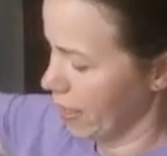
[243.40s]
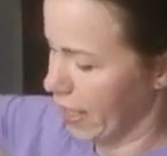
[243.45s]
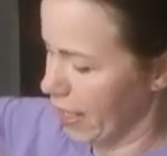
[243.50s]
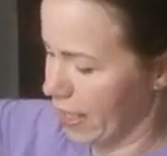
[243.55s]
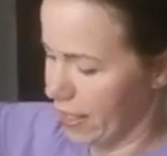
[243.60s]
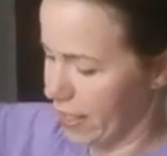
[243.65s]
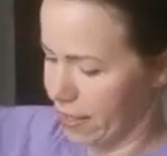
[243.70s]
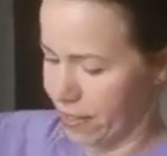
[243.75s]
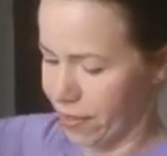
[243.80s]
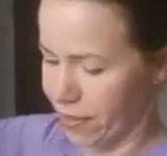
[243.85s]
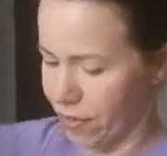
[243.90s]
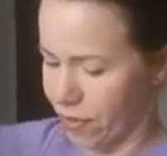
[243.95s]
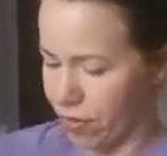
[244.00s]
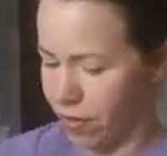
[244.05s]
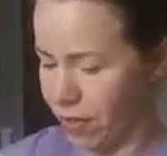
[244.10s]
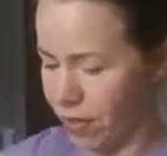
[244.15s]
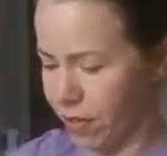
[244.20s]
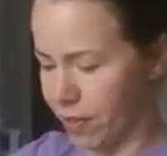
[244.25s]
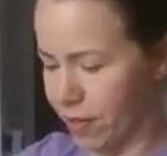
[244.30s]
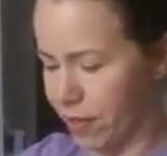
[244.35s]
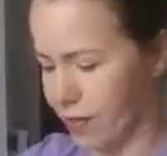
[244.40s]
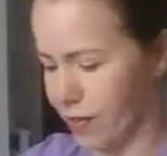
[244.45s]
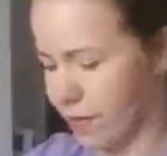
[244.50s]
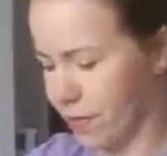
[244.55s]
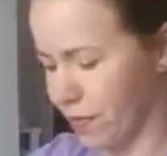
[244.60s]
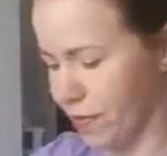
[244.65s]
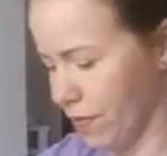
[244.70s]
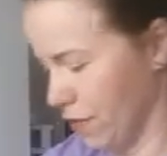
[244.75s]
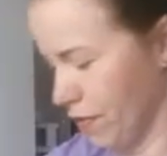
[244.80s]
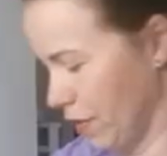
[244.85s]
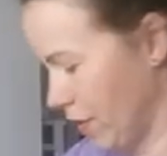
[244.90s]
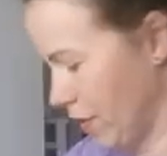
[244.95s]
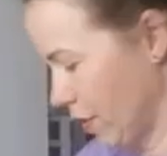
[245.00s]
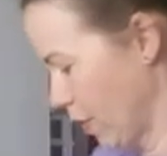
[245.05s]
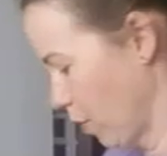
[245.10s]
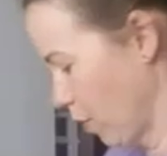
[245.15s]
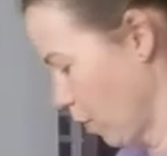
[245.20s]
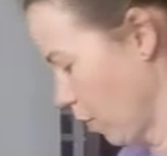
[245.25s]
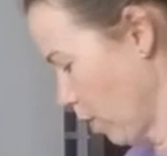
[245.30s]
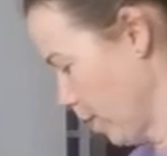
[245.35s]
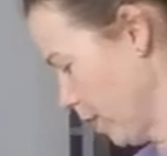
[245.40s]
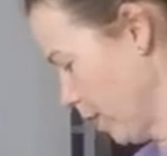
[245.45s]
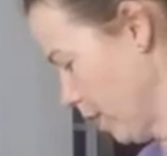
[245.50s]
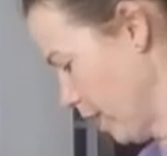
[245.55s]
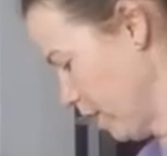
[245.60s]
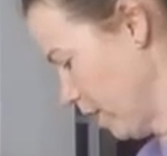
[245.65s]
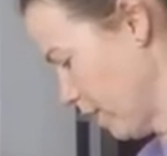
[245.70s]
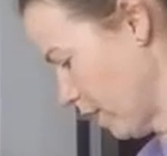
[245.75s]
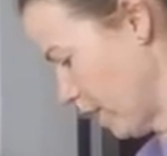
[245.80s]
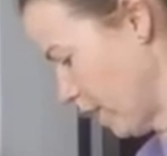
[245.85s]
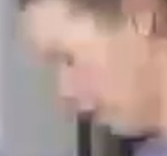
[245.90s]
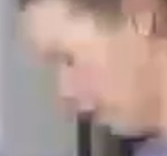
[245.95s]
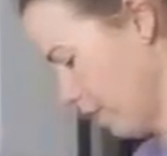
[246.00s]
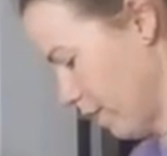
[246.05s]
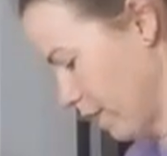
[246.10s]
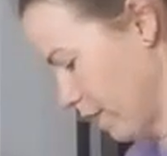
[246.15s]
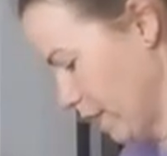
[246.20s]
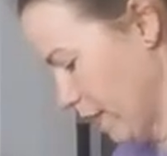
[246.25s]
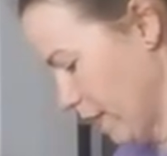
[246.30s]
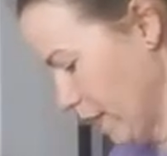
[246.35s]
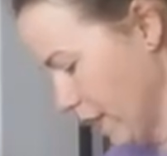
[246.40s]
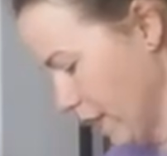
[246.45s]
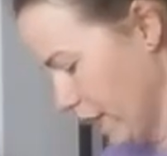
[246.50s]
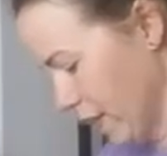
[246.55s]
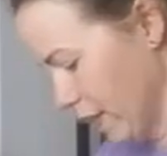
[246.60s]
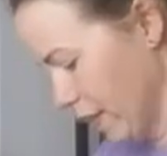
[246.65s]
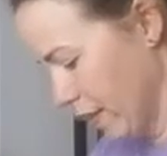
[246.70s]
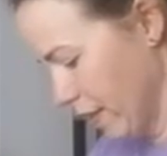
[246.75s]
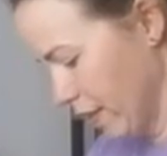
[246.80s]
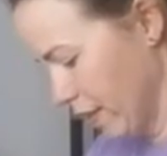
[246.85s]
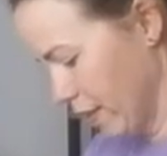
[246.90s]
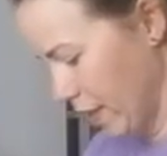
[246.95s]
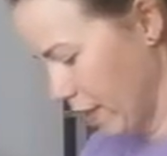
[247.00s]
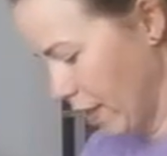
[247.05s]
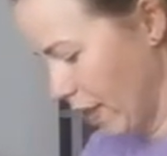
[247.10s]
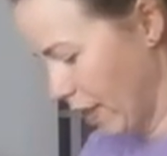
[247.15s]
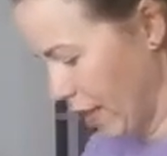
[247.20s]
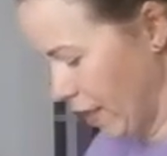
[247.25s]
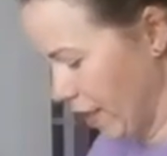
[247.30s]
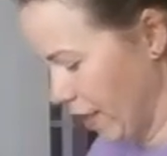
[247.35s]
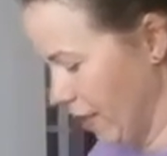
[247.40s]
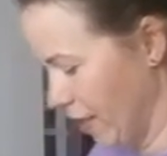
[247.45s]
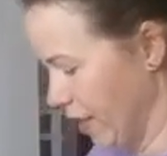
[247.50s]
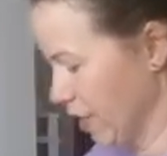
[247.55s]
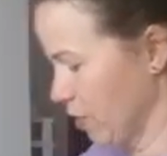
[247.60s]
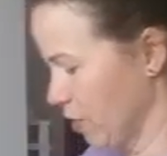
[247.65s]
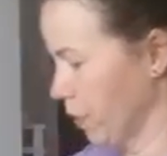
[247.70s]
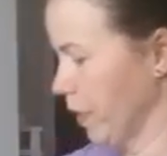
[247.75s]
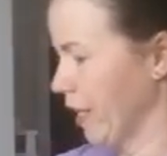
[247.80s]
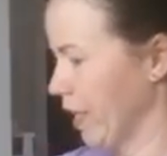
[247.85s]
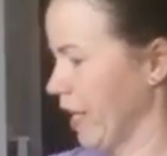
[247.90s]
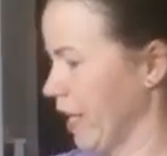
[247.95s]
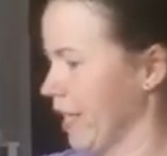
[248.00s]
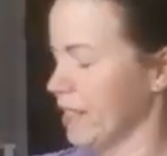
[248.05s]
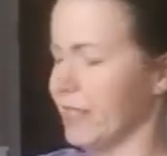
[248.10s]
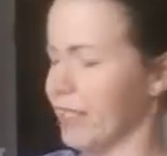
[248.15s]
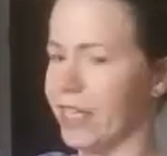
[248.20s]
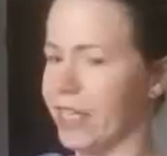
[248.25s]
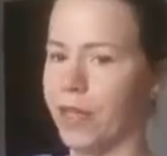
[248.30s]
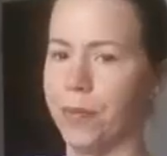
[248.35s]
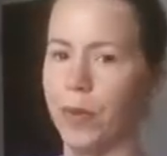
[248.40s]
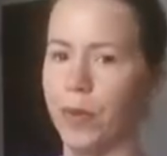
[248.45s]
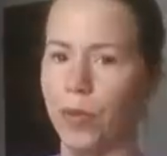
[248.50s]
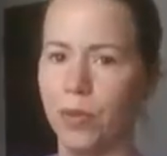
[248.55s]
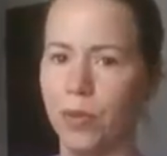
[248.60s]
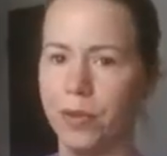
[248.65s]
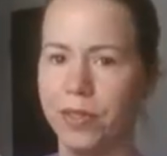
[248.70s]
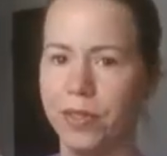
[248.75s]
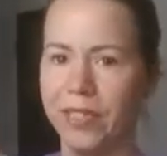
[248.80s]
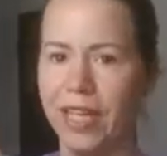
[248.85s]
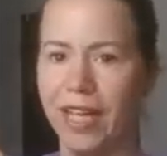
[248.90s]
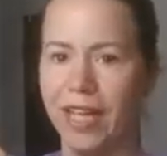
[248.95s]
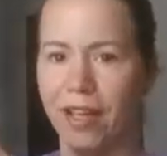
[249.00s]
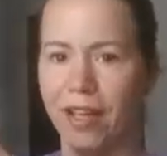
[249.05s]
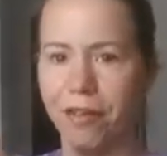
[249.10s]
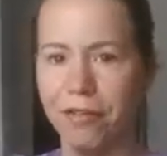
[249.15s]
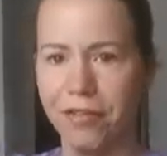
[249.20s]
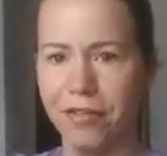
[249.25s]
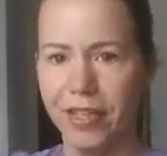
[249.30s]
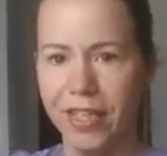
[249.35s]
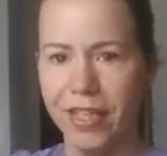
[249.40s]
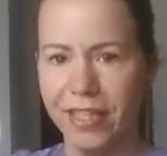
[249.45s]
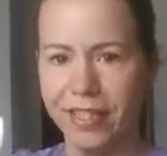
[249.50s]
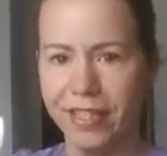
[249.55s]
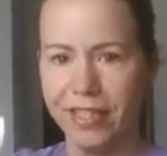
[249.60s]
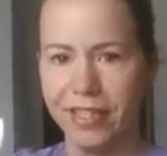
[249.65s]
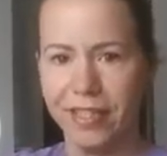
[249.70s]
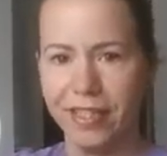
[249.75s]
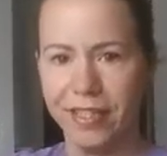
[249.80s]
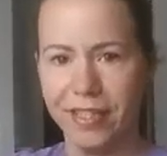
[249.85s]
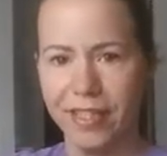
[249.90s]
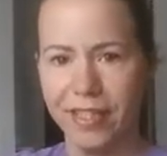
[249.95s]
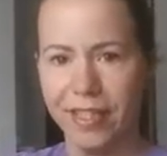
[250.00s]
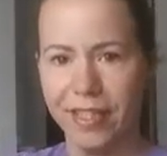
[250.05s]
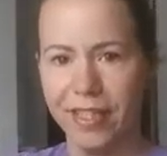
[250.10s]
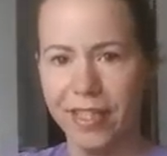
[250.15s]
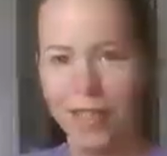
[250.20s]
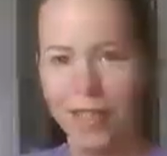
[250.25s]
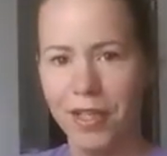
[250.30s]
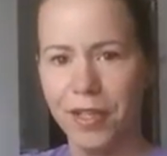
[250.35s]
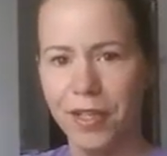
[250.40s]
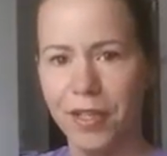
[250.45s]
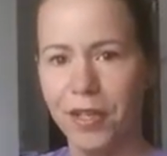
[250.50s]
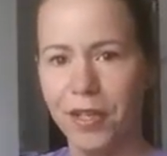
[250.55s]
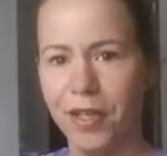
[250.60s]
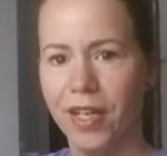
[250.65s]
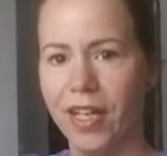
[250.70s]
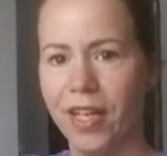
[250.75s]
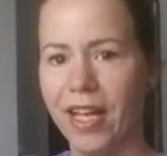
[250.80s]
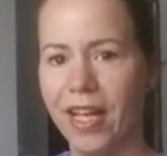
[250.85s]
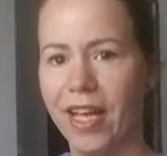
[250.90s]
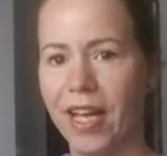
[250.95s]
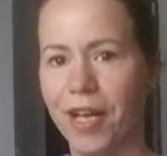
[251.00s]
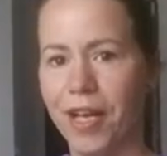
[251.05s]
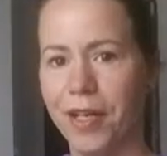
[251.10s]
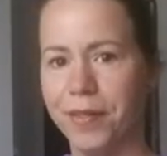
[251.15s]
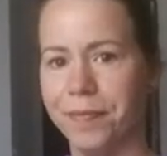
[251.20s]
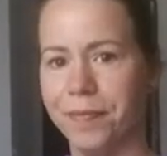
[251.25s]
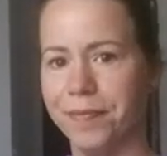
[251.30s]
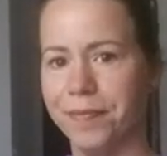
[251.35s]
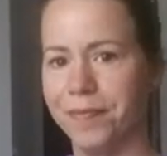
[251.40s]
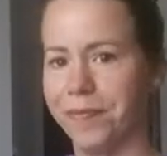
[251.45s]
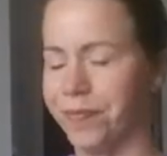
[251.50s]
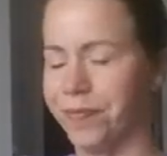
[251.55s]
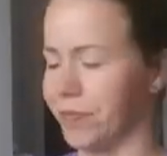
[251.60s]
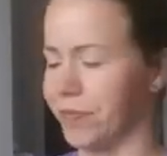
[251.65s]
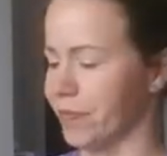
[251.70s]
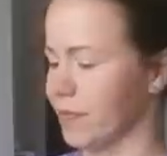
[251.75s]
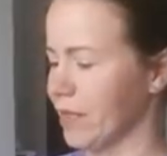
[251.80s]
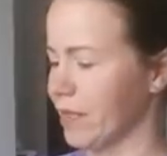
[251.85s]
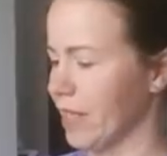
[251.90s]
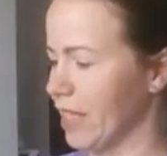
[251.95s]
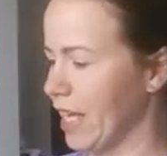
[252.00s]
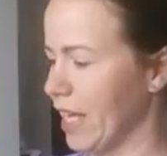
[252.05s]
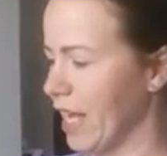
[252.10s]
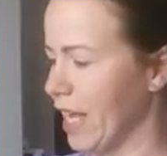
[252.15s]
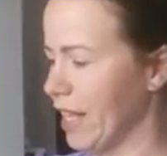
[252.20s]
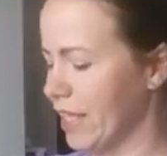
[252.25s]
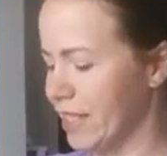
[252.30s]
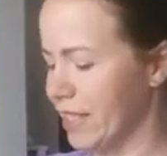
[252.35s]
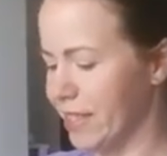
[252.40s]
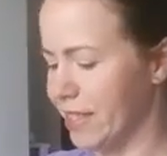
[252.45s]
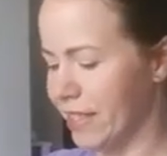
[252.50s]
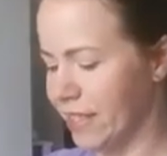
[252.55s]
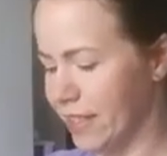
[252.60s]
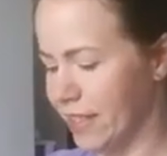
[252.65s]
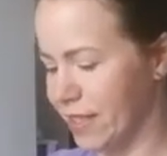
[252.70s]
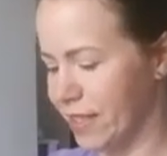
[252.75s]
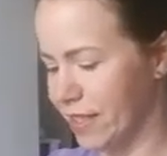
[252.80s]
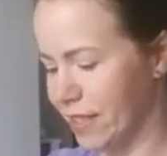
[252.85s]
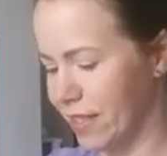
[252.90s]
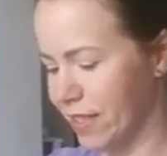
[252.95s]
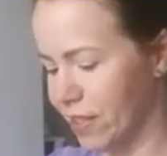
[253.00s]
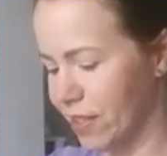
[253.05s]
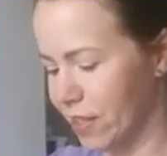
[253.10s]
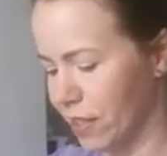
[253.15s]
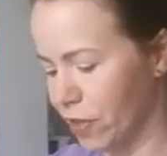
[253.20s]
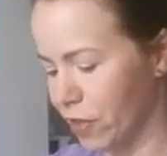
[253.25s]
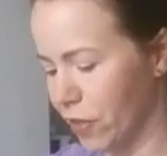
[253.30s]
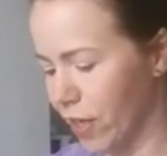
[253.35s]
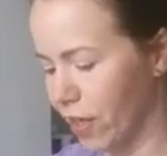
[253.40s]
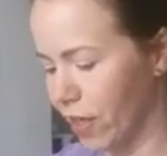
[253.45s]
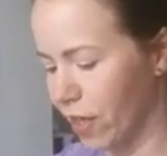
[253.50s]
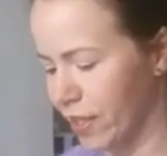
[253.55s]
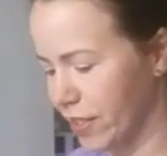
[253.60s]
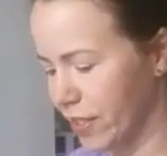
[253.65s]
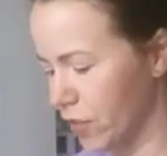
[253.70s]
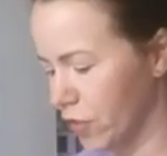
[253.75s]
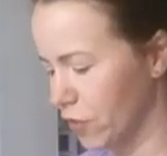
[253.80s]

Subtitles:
And they're all just adorable and soft. And this one has a kimono style front. Yeah, this is a great cause.